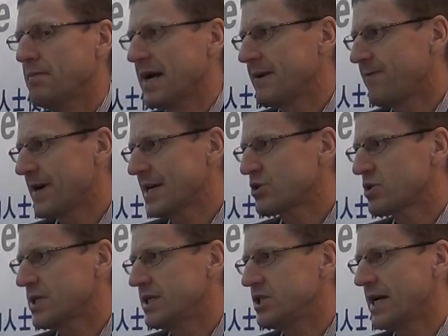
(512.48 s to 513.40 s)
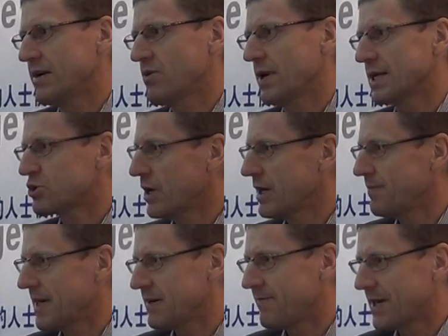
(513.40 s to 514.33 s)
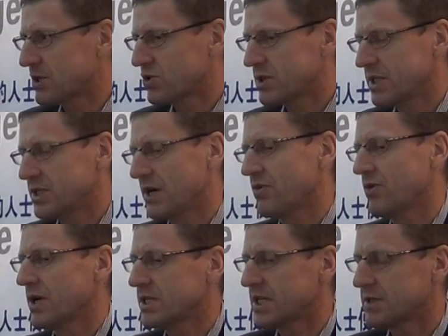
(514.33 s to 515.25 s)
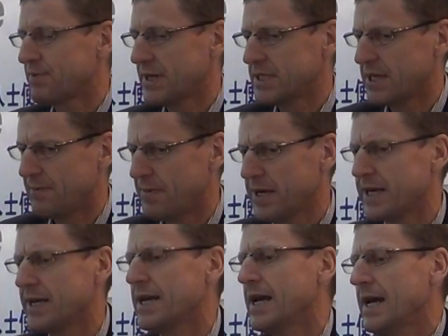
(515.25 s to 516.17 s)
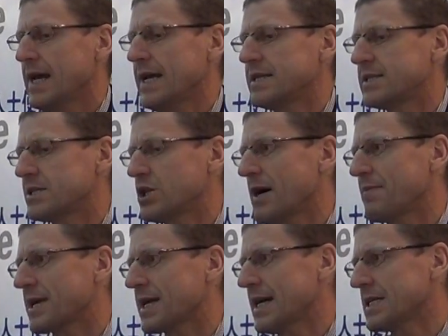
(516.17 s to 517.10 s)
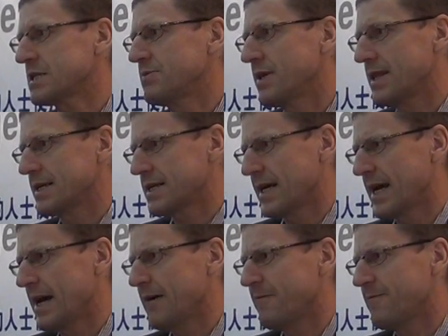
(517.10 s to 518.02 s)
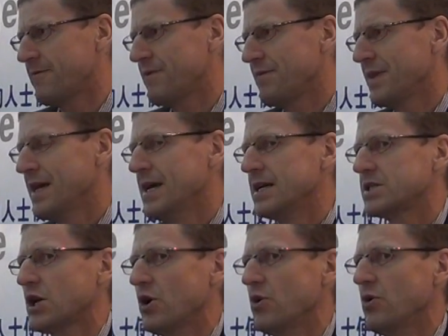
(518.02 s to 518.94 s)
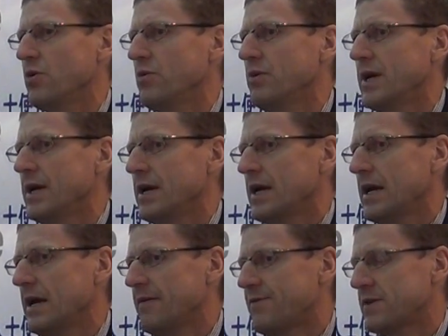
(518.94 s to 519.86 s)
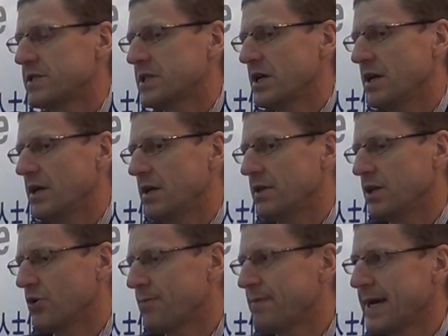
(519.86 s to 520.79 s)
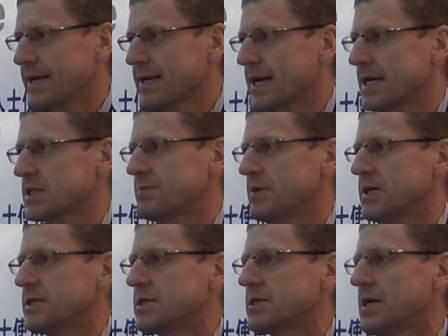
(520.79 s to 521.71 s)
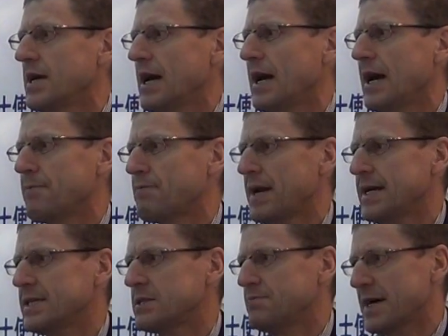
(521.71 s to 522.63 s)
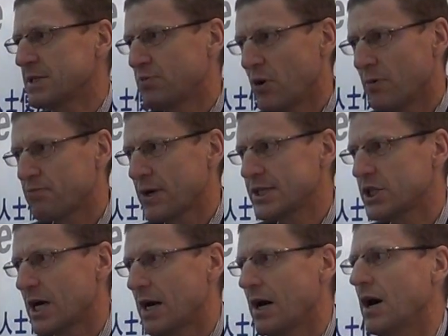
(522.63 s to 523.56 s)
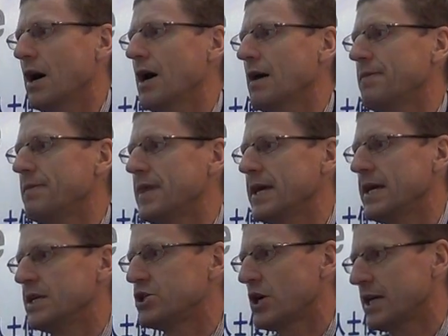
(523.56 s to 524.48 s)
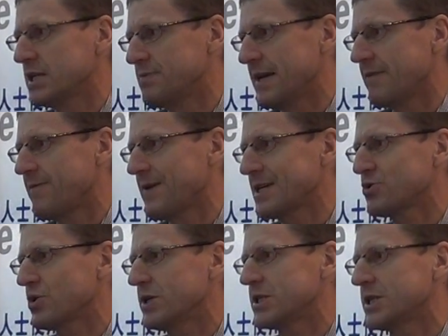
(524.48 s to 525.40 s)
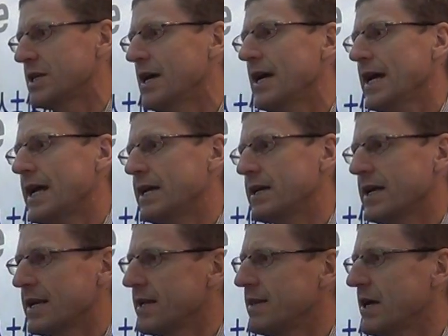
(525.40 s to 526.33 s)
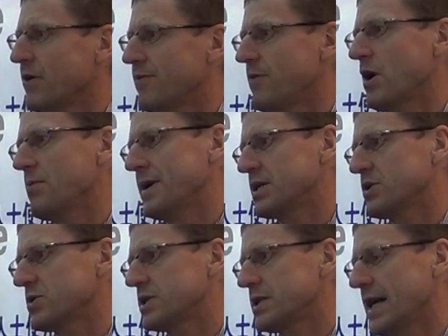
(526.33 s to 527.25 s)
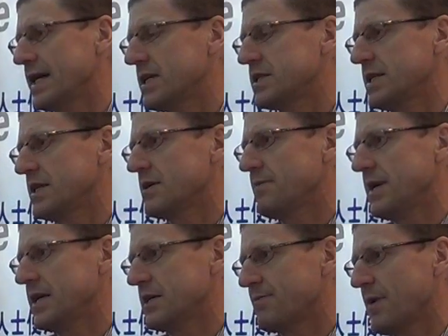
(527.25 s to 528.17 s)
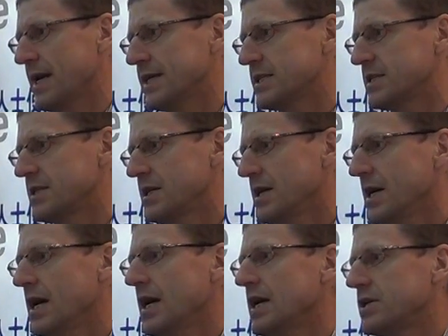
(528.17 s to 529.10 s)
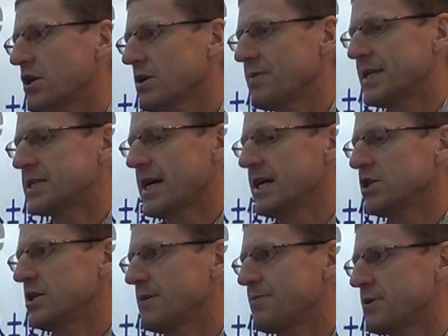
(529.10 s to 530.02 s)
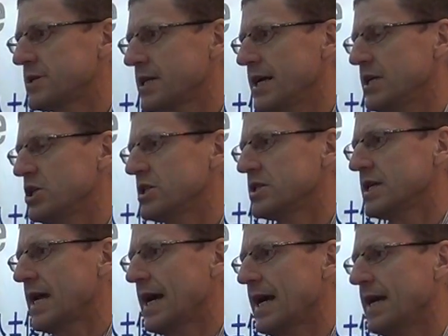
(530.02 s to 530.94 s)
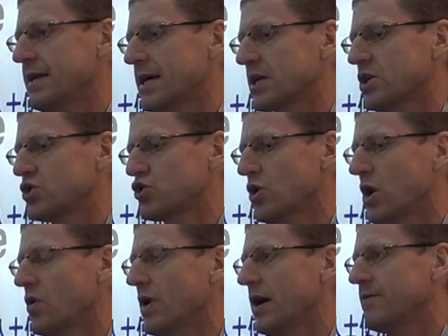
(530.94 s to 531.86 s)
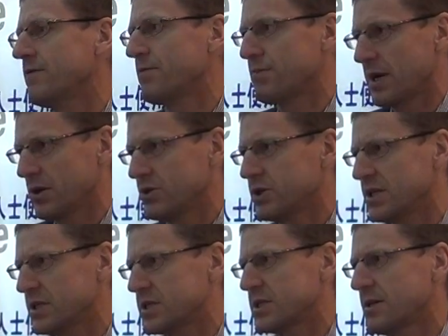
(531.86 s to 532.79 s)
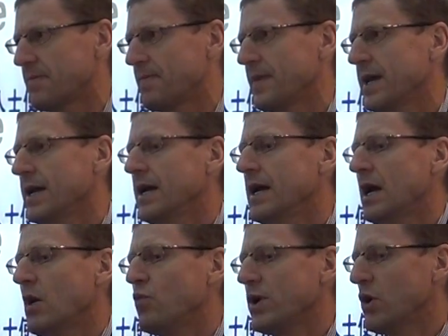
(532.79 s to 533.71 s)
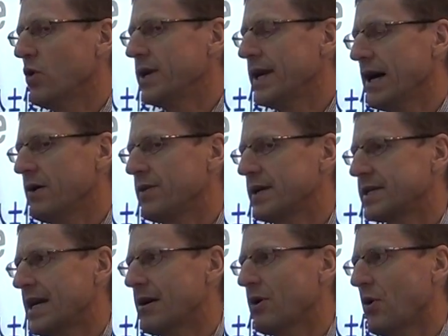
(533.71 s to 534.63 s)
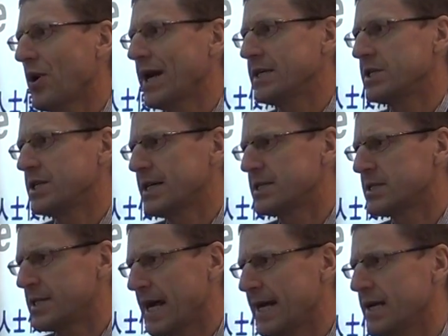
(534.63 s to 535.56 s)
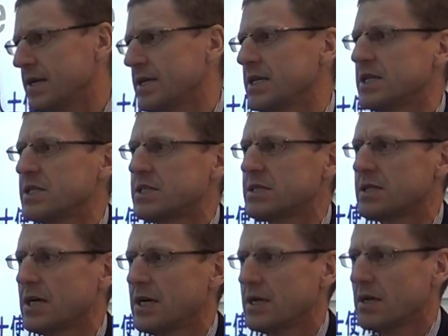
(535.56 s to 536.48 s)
manufacturers in general, electronic manufacturers in general, not just PCB, is the type of customer that they have. So if it's the European customers place much more pressure on the Chinese manufacturers in getting their environmental standards into place. The documentation, the procedures, and the control over pollutants. We all know that the RoHS standard is